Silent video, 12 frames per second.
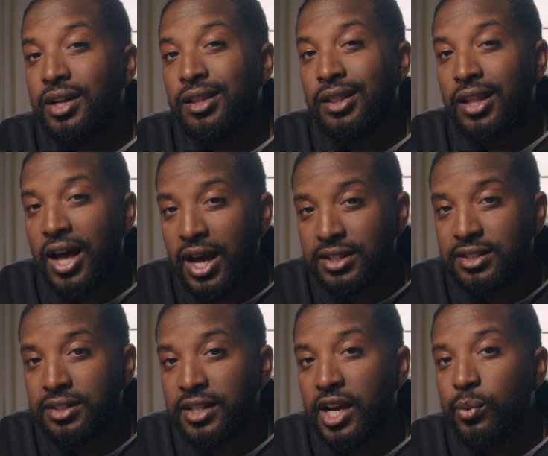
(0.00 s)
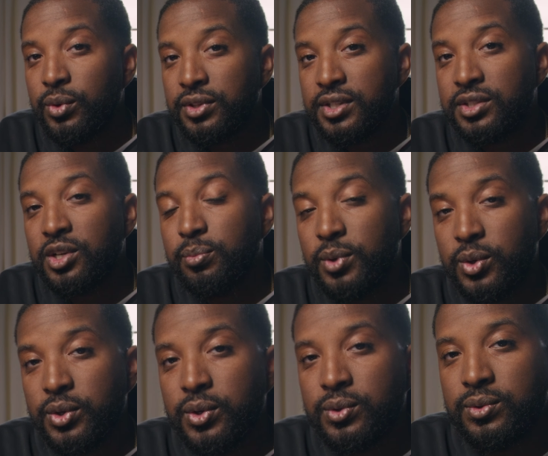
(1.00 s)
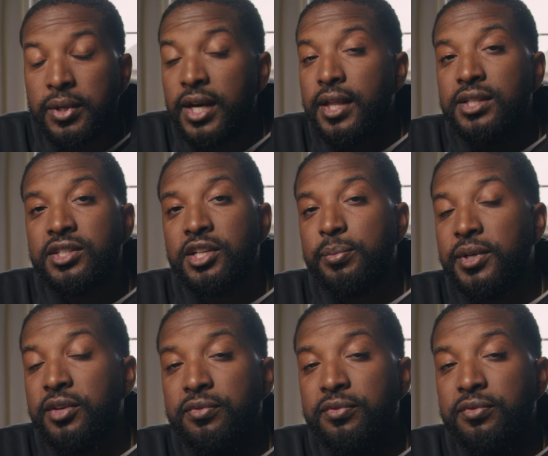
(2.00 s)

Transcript: a lot now with this Komodo. But yeah, that's going to be